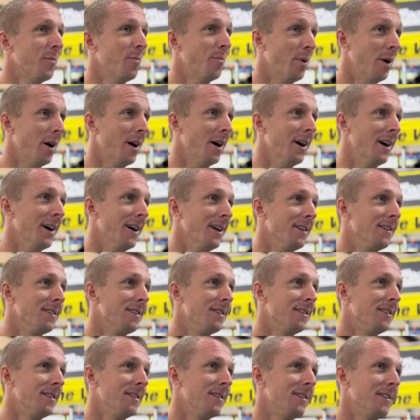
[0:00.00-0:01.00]
But
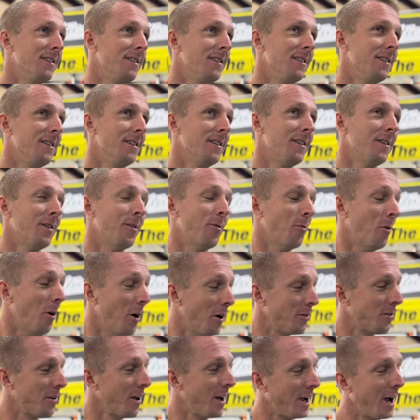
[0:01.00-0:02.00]

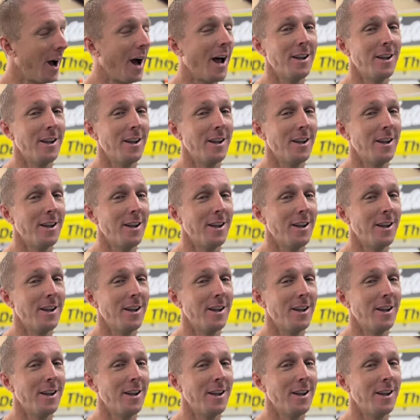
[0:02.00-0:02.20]
one thing I